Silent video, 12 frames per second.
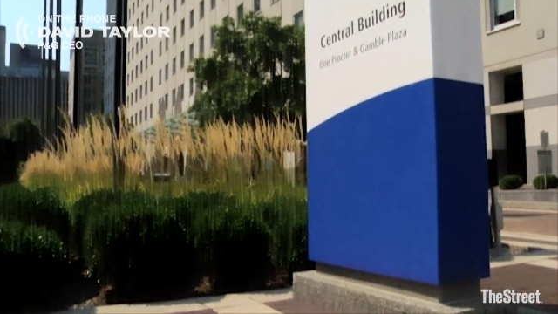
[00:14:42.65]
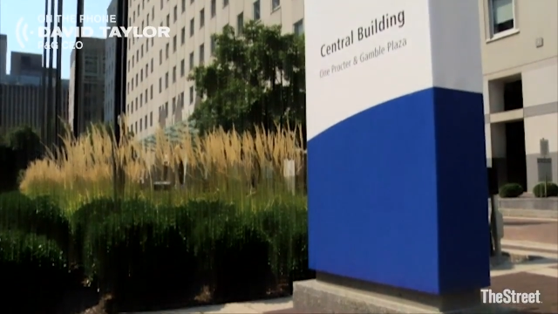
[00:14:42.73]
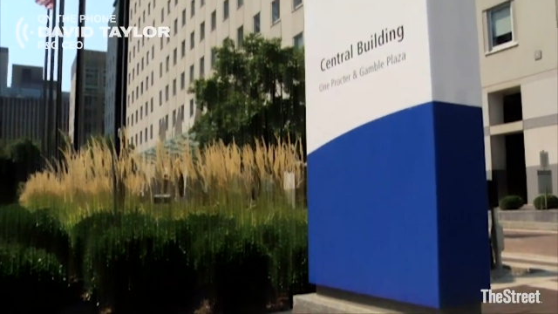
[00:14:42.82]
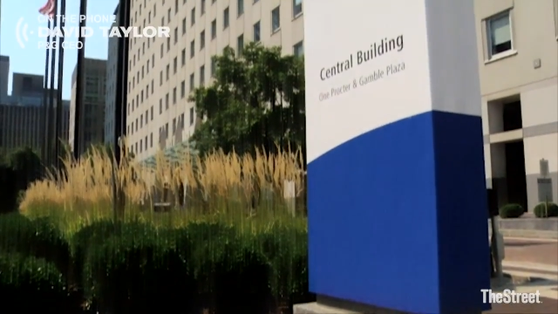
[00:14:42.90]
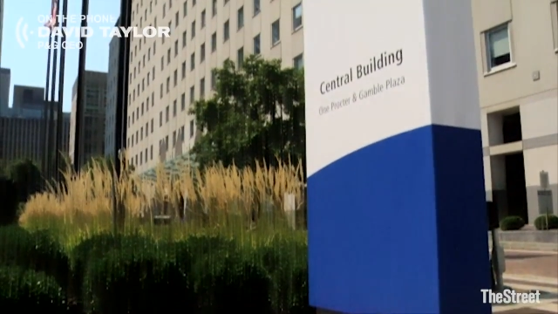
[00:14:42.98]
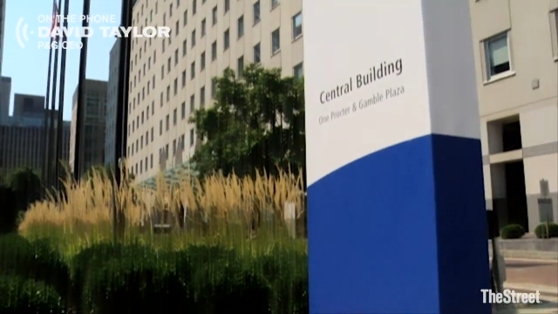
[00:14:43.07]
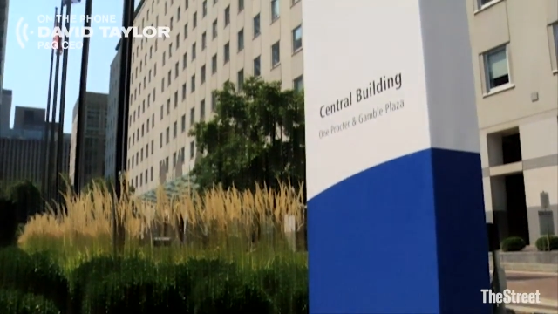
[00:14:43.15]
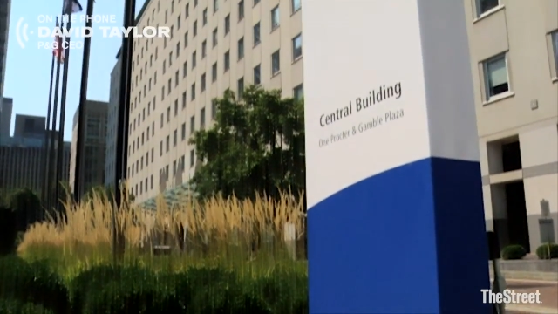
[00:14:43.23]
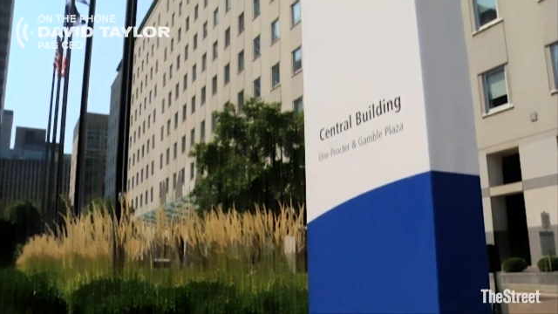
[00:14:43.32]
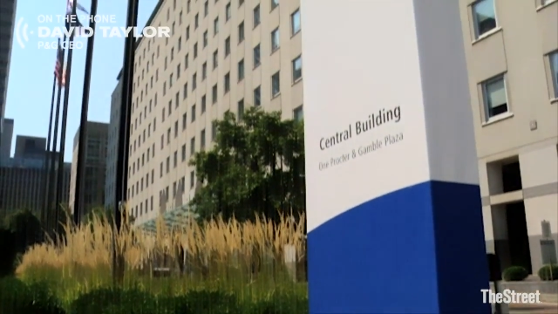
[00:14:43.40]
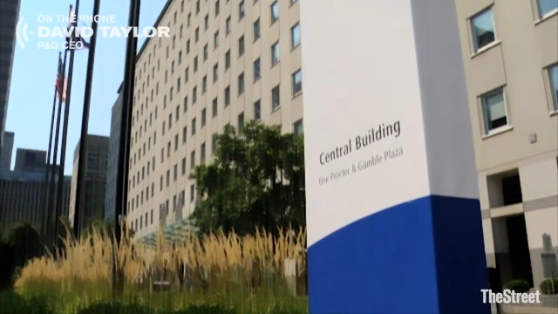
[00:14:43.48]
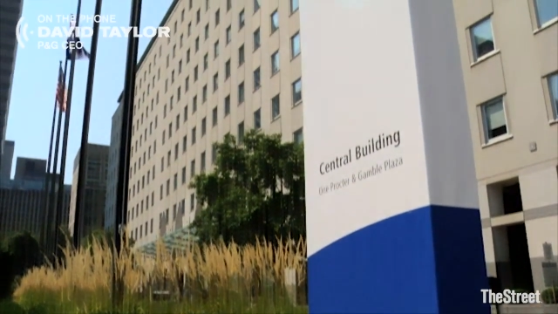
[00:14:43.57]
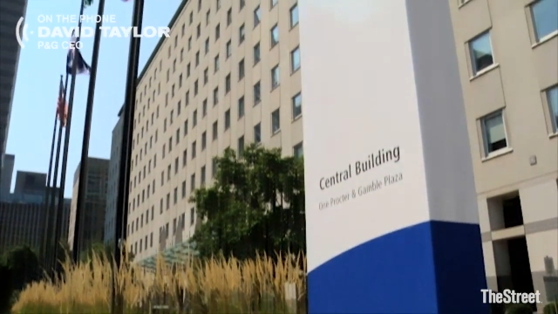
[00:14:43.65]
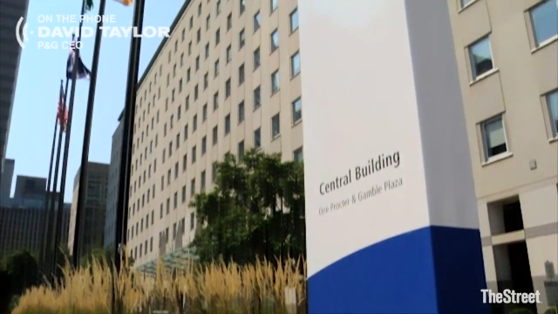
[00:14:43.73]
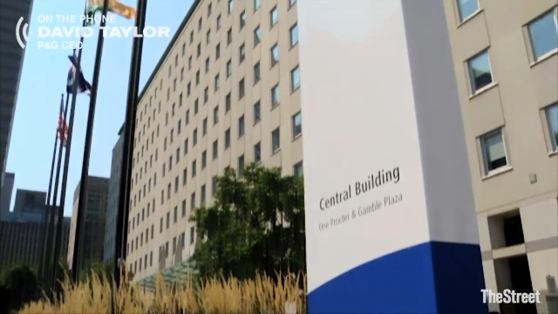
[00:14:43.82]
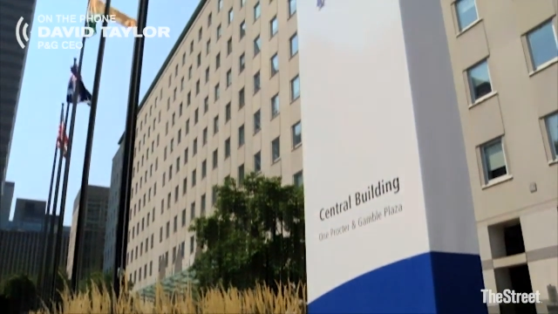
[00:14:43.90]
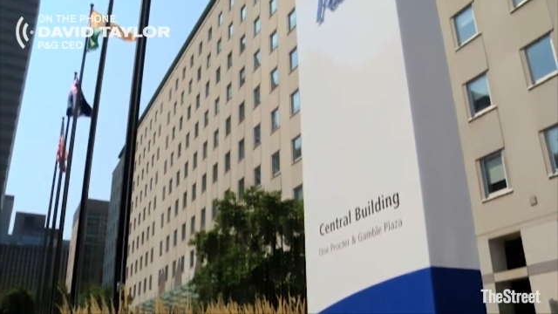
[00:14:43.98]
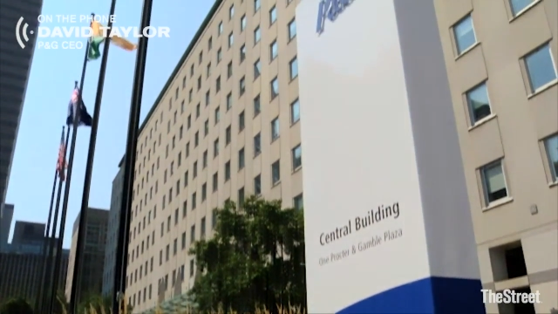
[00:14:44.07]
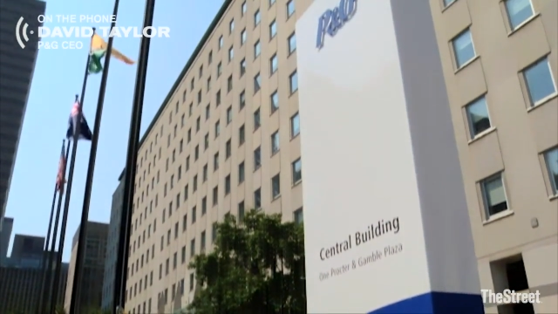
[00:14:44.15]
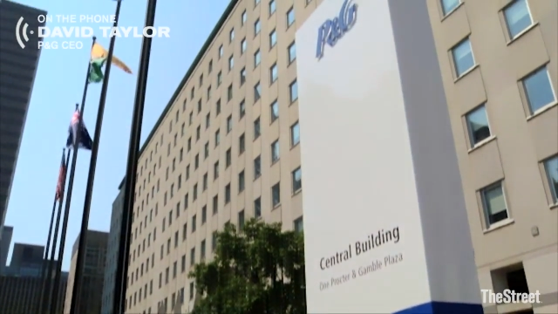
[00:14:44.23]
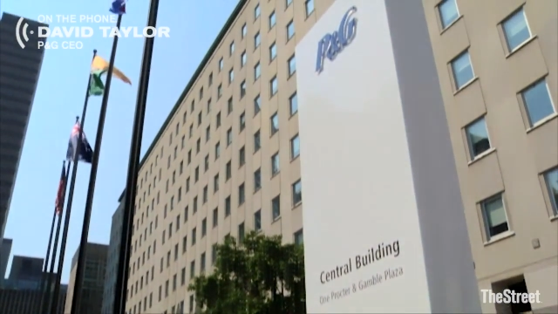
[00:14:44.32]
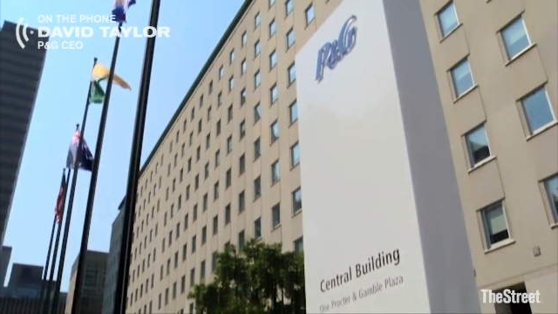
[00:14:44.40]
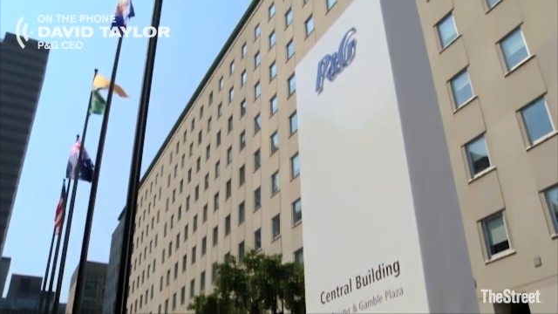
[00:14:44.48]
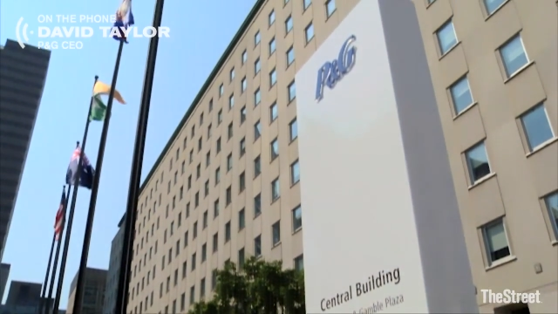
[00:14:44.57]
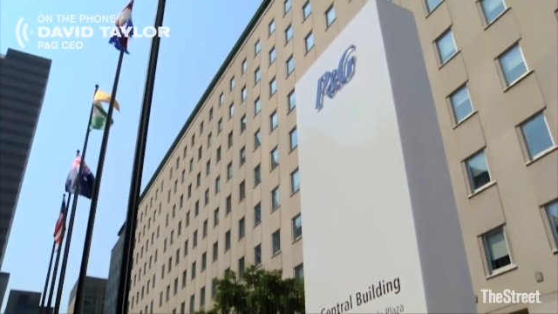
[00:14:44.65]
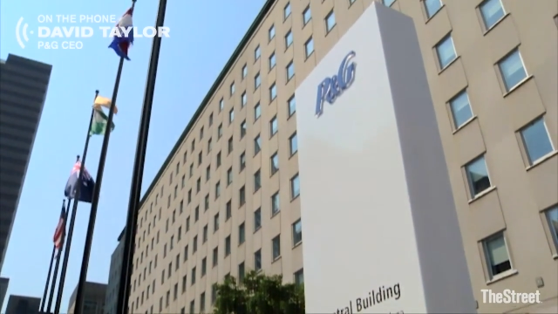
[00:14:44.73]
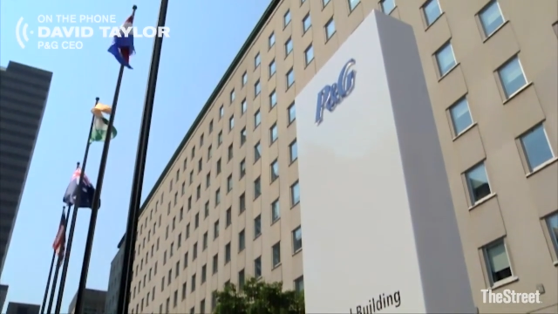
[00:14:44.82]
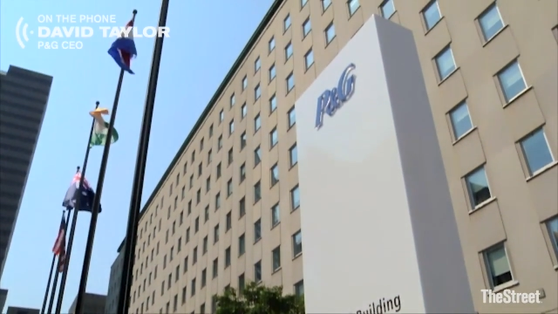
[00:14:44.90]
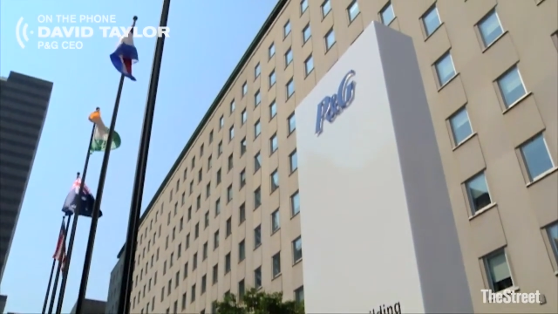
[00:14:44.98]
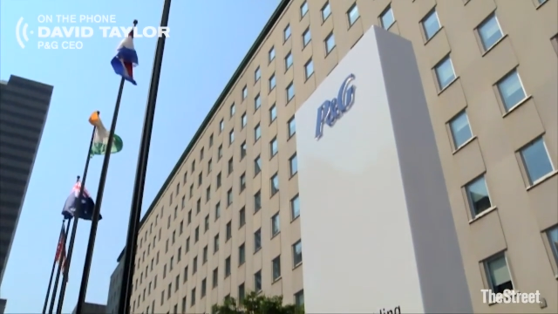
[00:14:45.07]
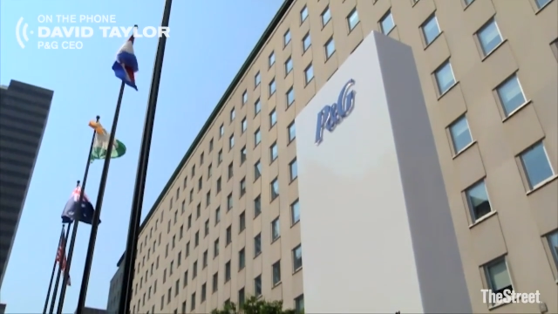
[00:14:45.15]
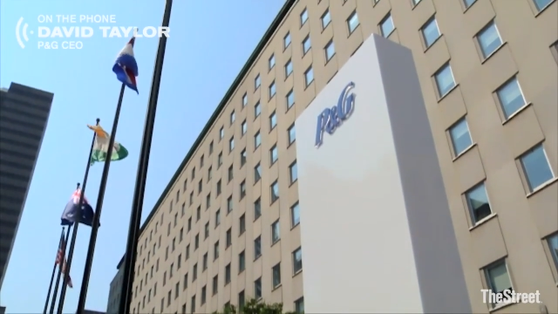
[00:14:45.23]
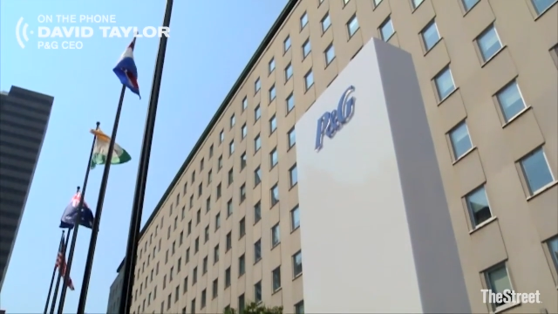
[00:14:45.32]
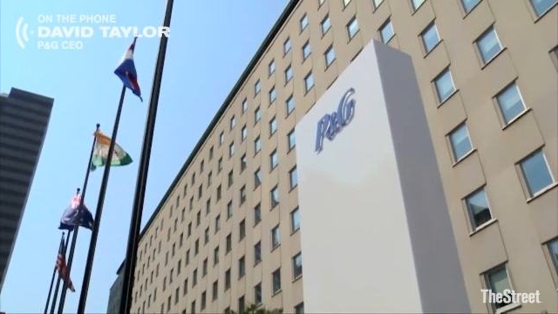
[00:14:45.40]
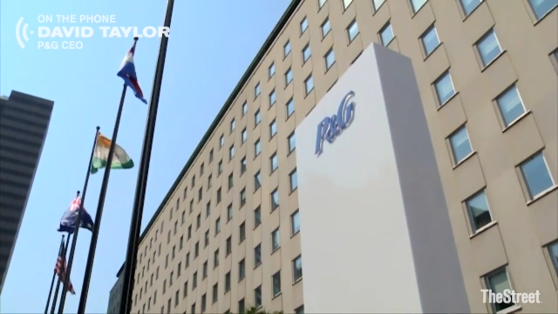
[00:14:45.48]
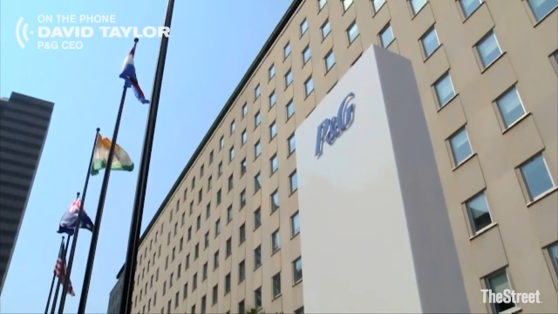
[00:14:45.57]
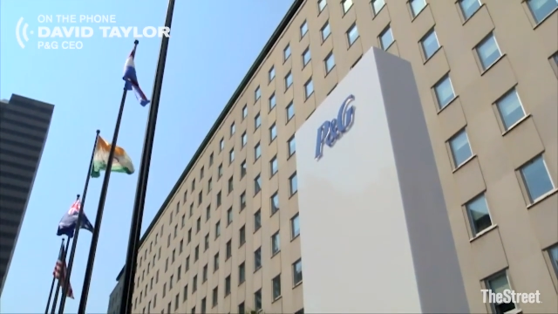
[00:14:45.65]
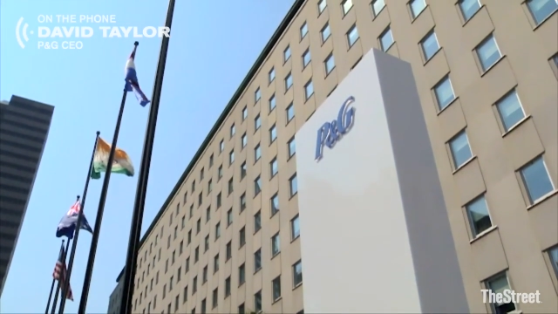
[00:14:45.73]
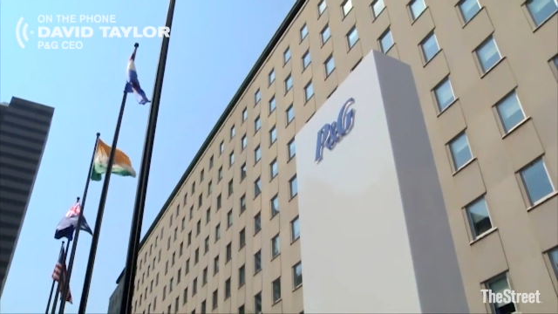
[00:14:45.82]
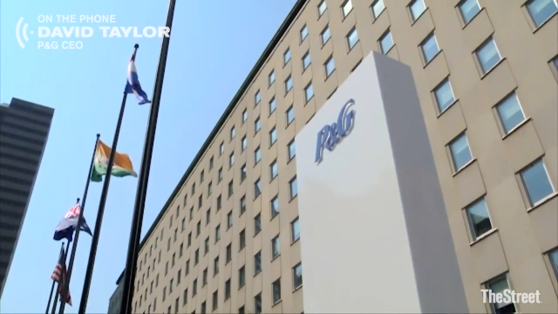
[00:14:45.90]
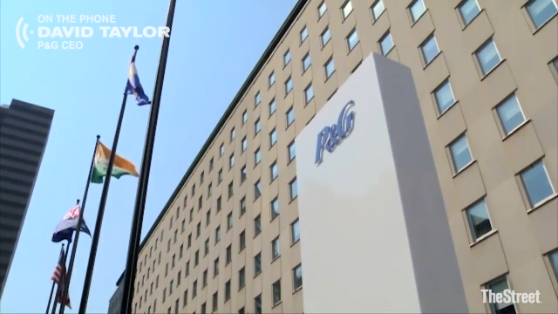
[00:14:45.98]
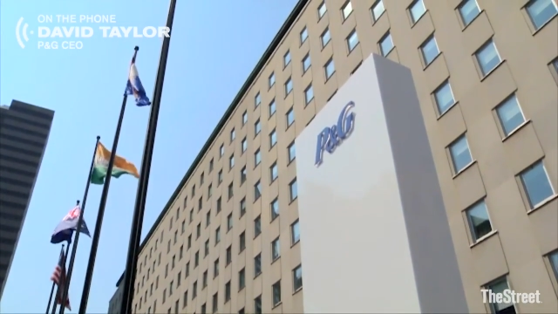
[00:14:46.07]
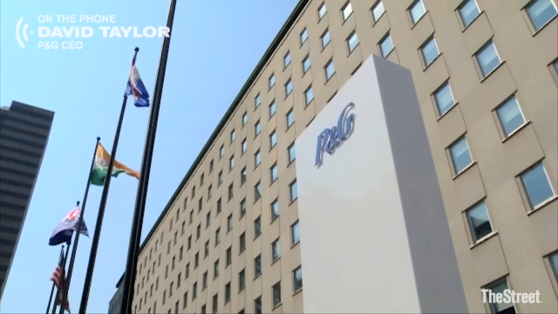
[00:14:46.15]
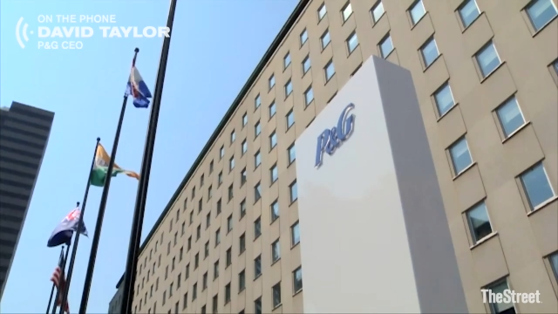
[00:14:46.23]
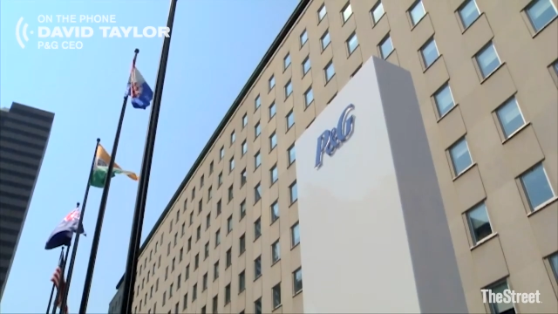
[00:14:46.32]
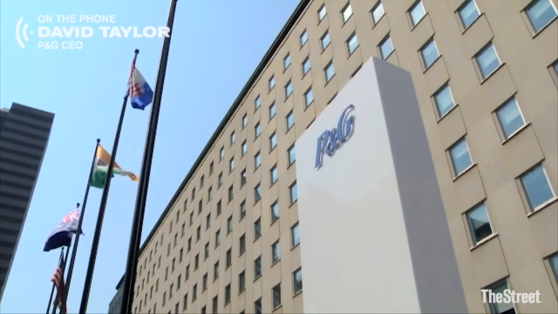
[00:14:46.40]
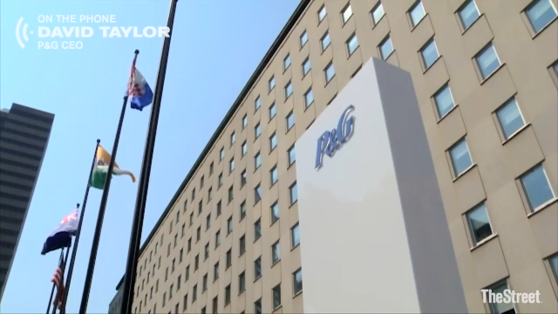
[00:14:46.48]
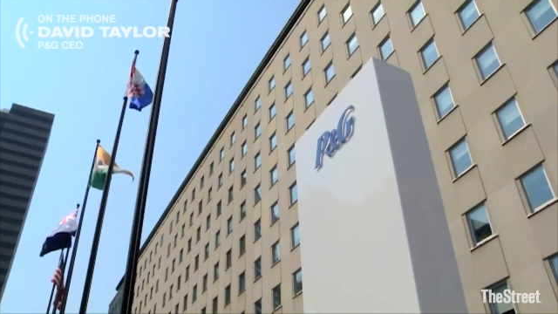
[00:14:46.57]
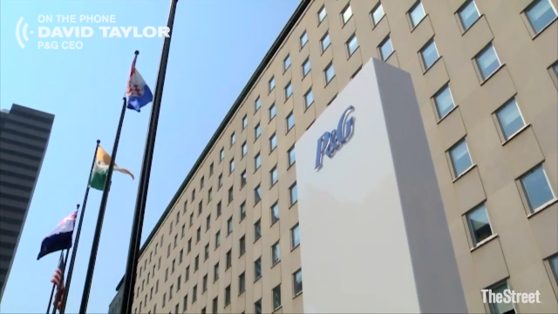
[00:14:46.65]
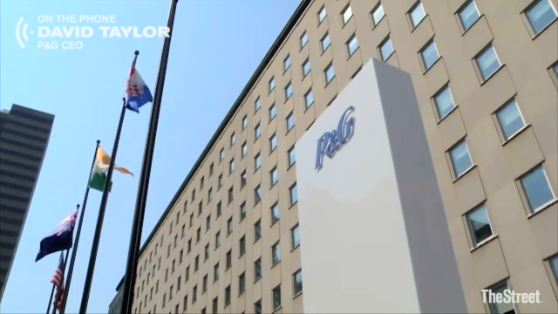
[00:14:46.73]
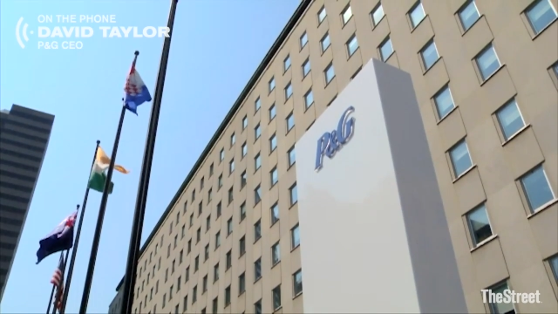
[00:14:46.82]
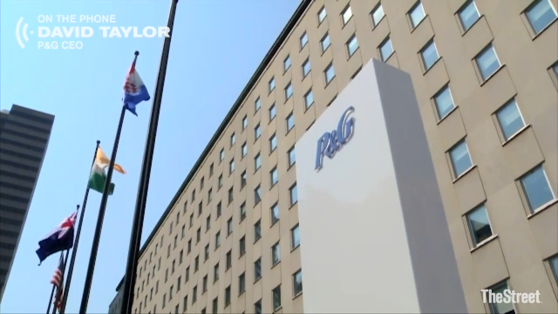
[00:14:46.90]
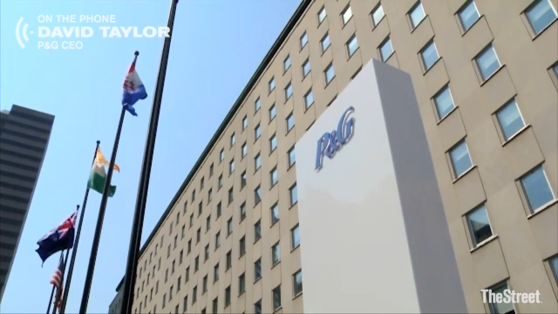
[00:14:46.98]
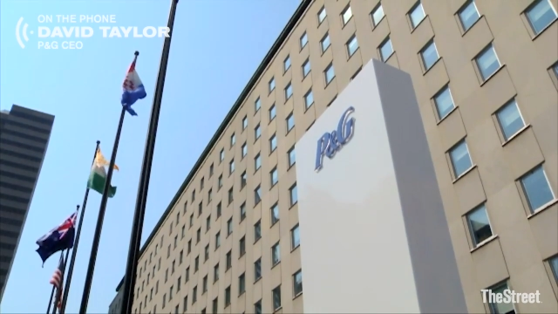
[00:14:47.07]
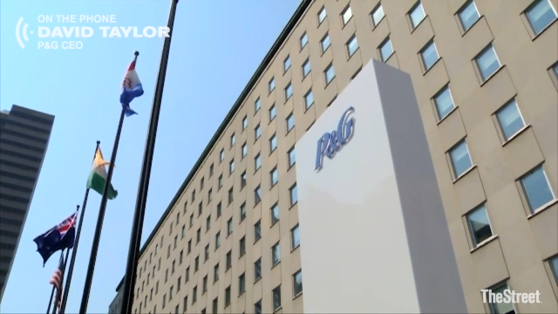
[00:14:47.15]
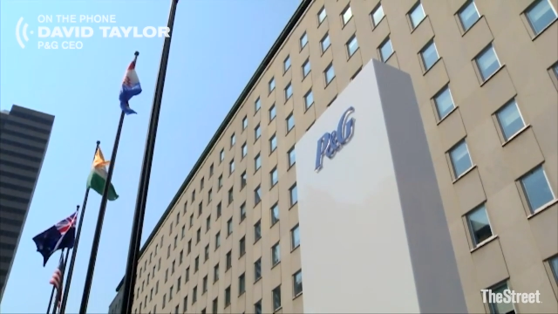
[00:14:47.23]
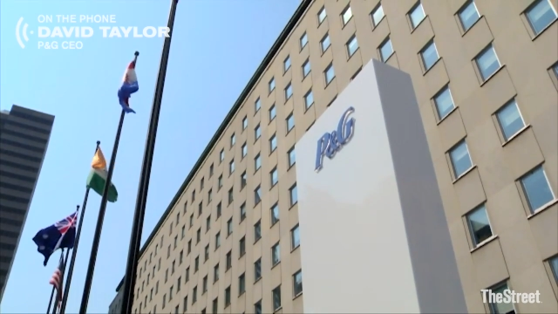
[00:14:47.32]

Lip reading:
(no speaker visible)